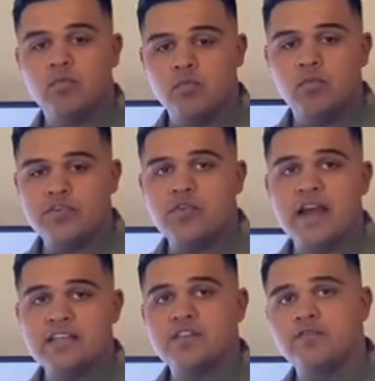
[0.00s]
with you
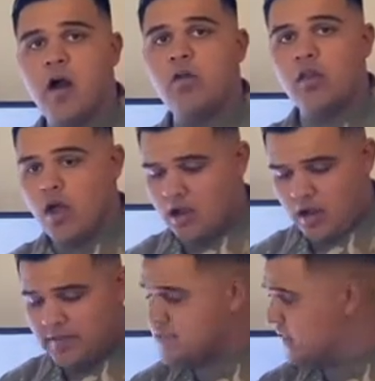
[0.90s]
guys to follow along
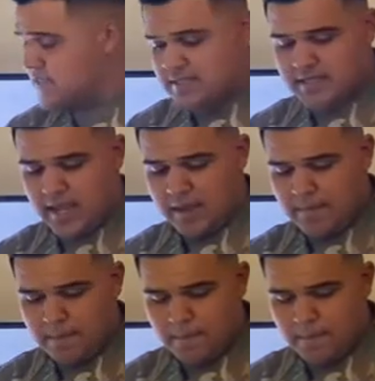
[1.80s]
on this lesson today.